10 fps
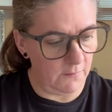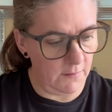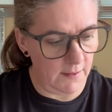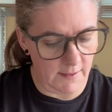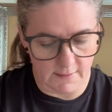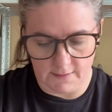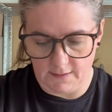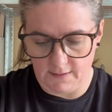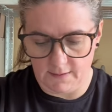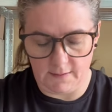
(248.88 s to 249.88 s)
Right,
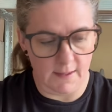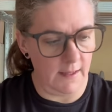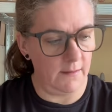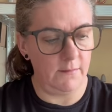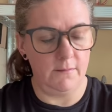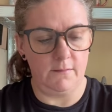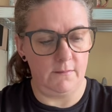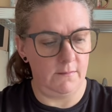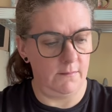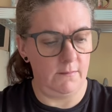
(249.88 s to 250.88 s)
now
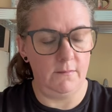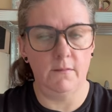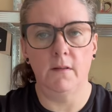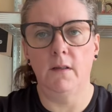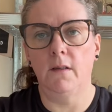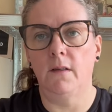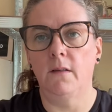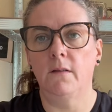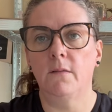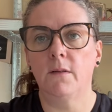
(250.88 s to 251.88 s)

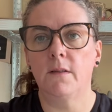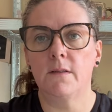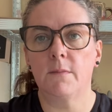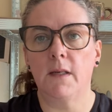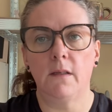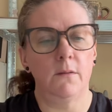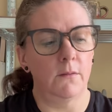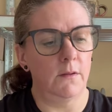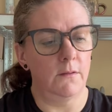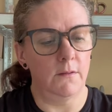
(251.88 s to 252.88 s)
the one that's making all
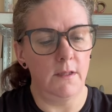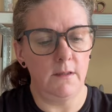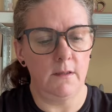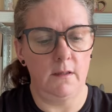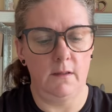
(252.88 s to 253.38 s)
the noise,